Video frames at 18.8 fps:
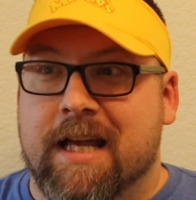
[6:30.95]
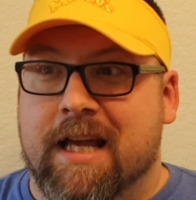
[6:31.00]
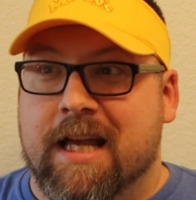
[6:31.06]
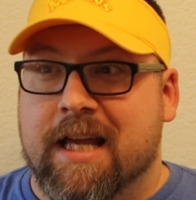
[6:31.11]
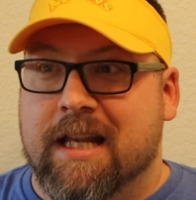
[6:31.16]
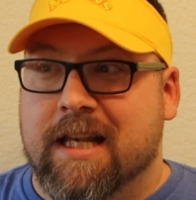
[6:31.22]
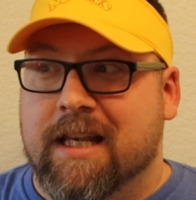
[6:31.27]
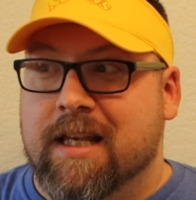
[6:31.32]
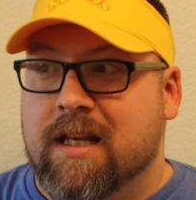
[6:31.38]

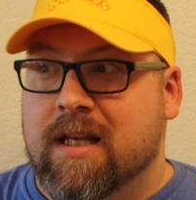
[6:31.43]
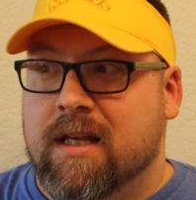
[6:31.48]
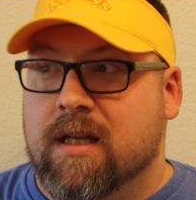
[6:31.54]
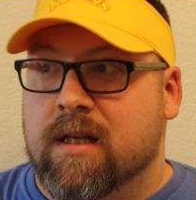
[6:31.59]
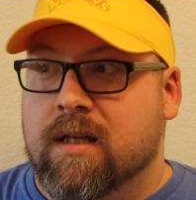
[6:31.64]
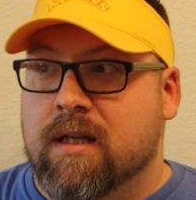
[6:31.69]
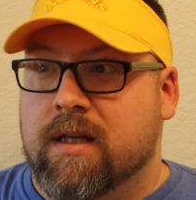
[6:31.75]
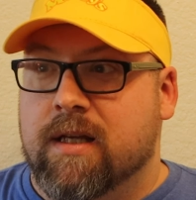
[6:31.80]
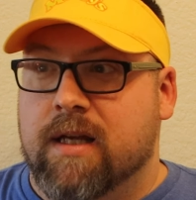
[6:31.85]
in
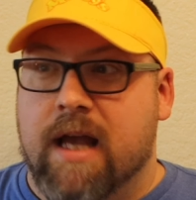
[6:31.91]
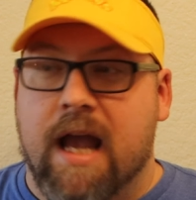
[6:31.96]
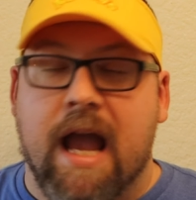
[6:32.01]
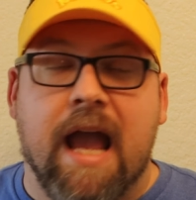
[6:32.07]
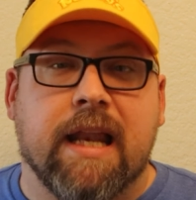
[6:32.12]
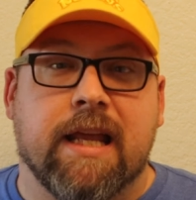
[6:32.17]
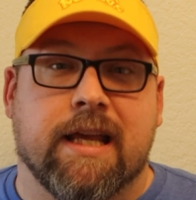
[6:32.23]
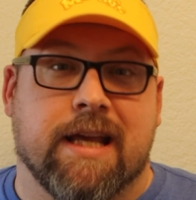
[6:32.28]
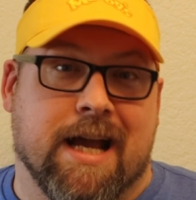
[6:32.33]

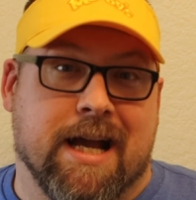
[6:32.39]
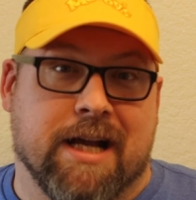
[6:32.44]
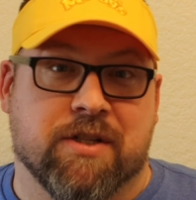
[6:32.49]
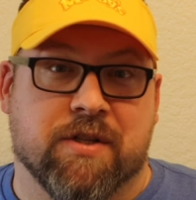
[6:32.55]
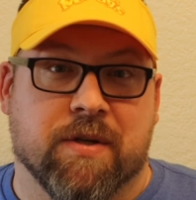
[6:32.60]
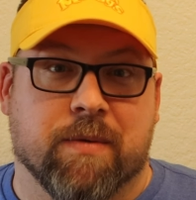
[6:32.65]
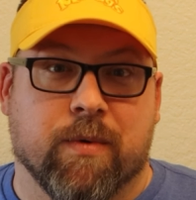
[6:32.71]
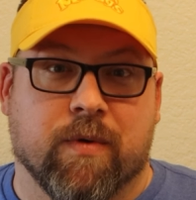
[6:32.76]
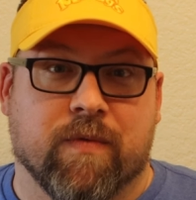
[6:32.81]
any
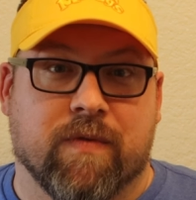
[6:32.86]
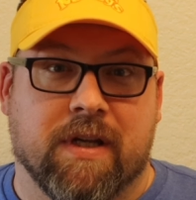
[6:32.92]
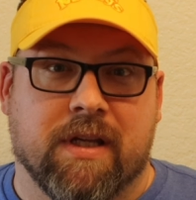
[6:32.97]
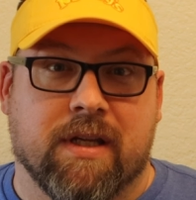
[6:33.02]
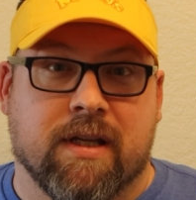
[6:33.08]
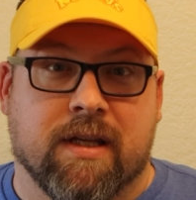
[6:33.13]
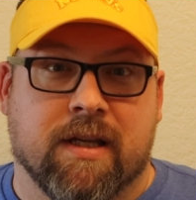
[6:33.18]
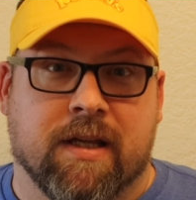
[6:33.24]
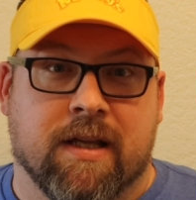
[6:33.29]
action
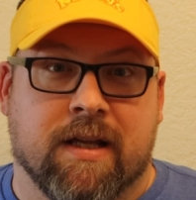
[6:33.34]
movie,